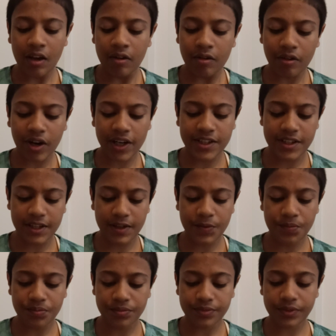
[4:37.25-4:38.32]
Variety.
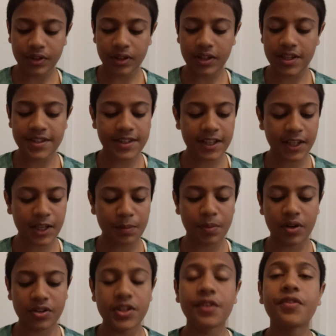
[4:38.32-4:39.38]
Let's think
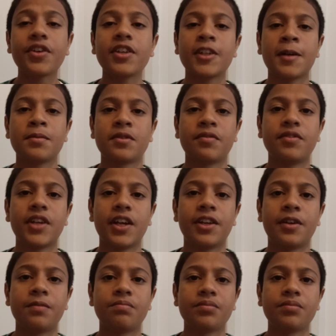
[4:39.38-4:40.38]
about different types of data: